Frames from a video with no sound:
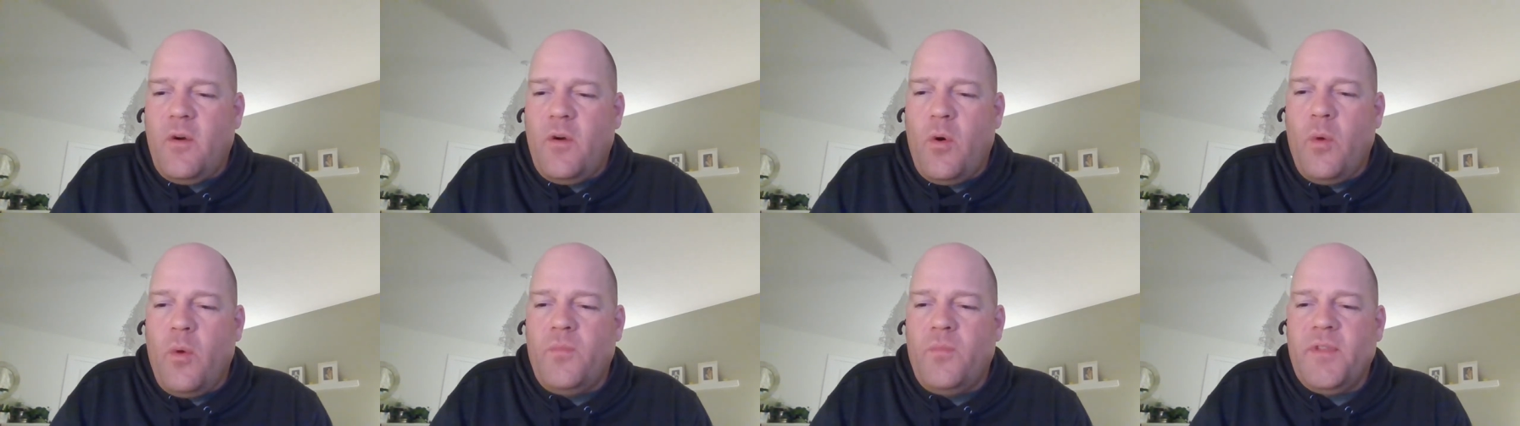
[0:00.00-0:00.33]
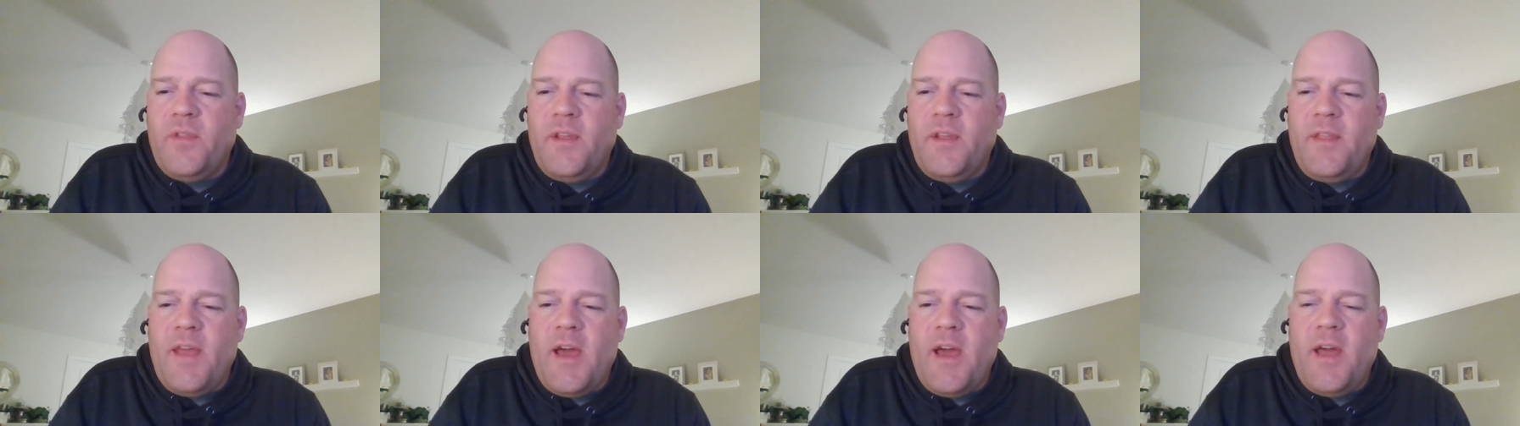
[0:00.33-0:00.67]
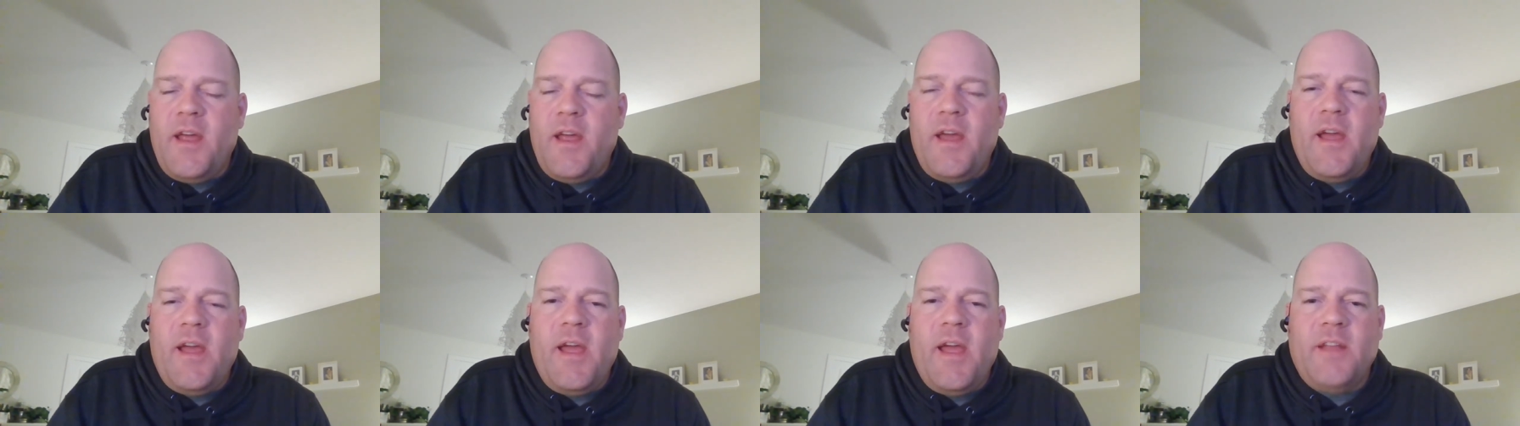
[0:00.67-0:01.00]
hopefully
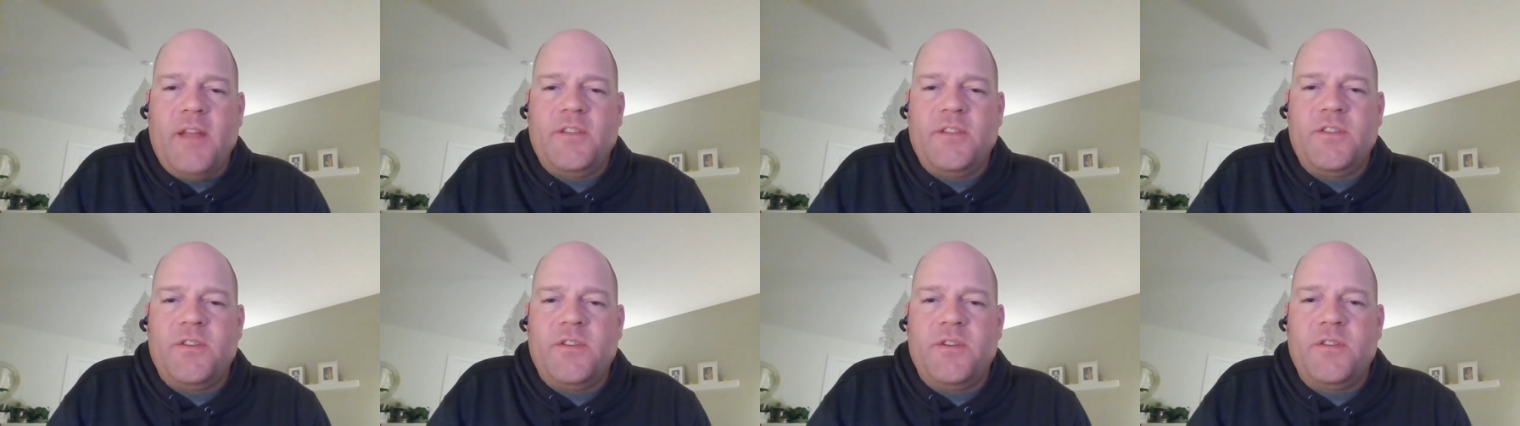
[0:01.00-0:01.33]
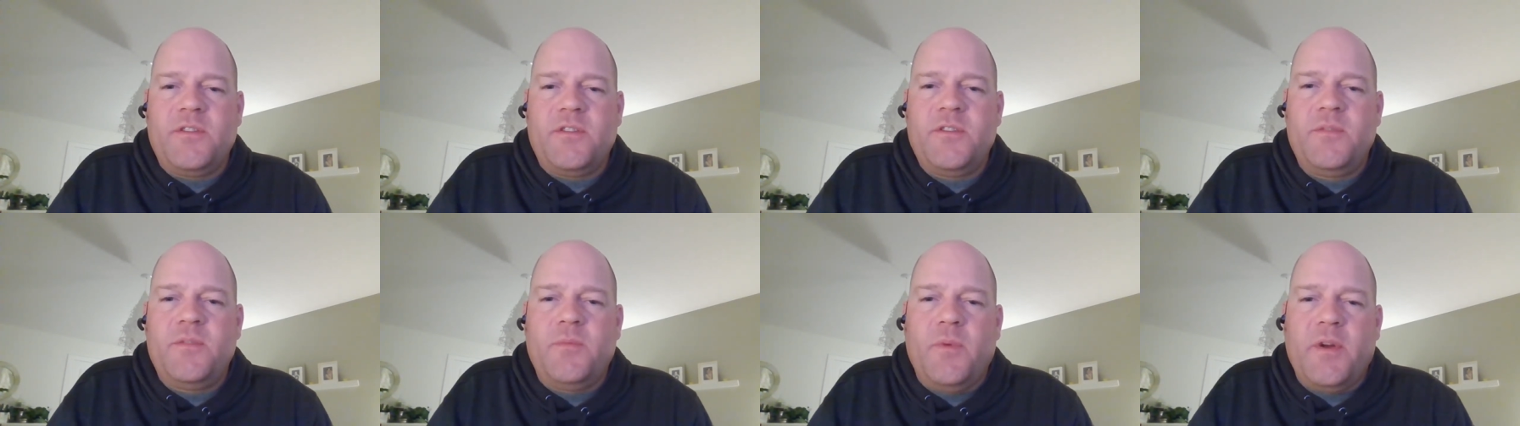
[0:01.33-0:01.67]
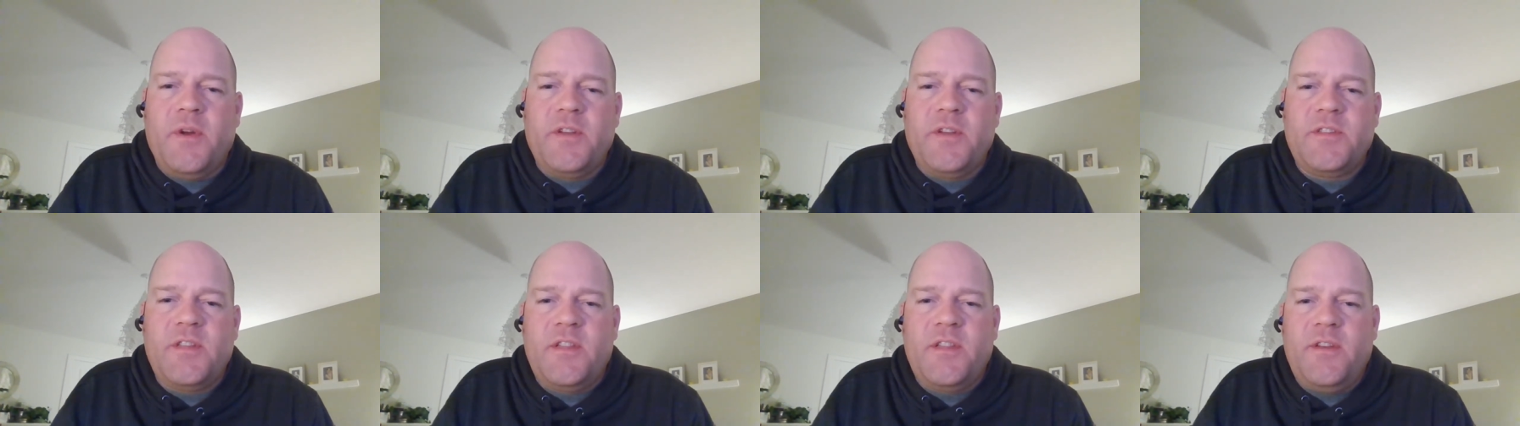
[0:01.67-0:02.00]
that answers
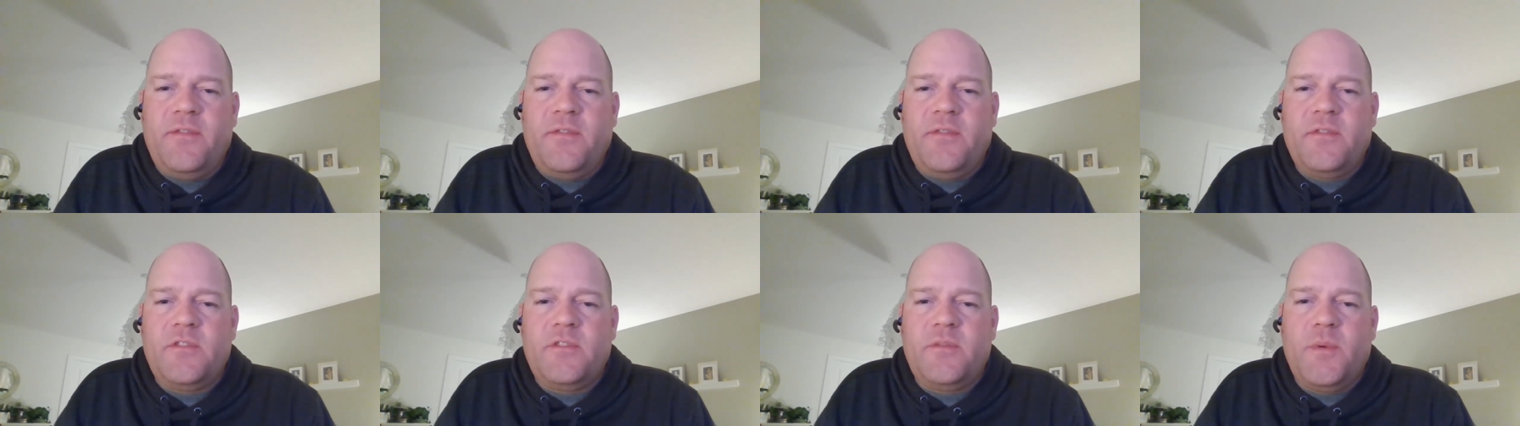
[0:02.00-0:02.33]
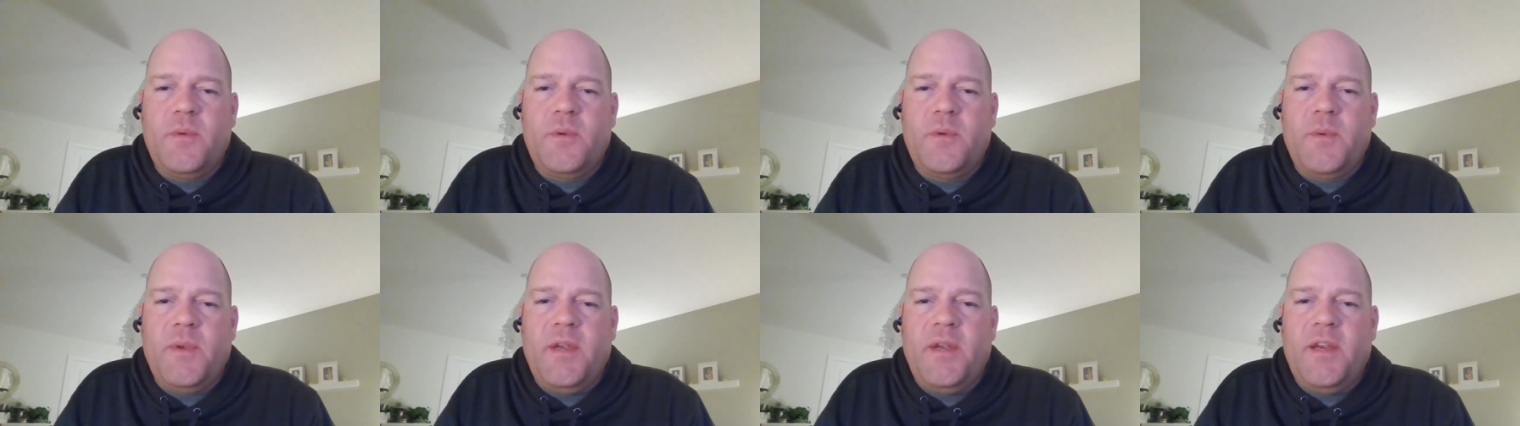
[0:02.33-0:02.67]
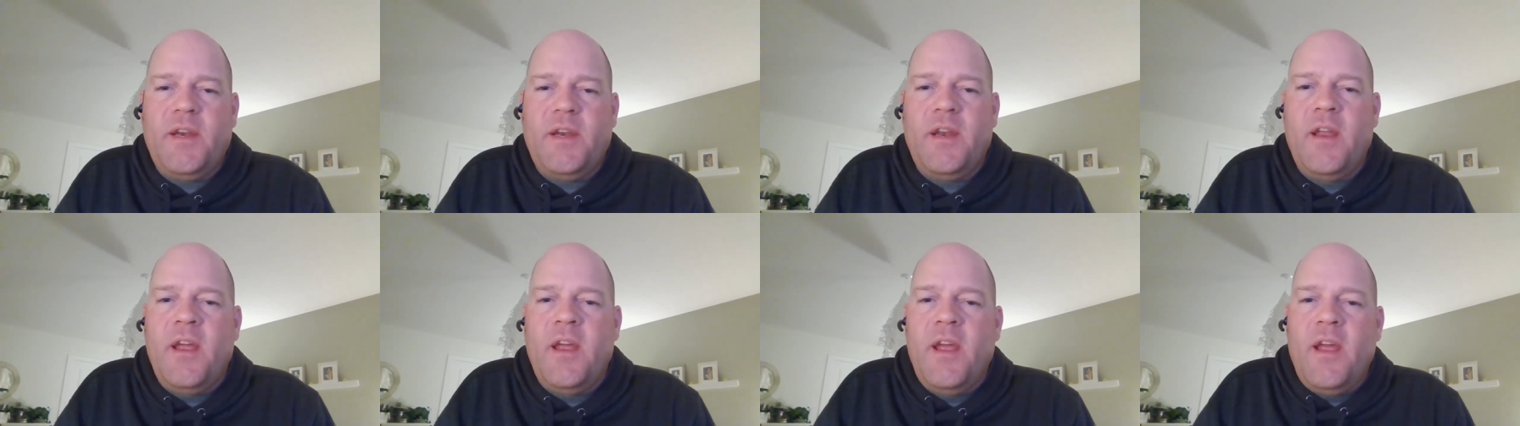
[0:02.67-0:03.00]
what is the difference
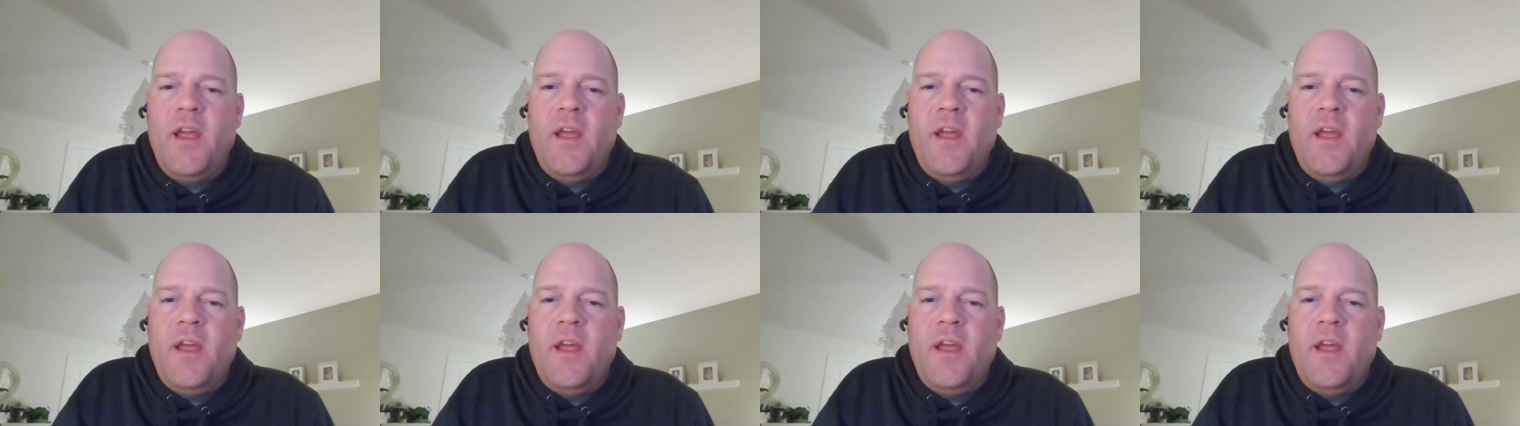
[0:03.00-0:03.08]
between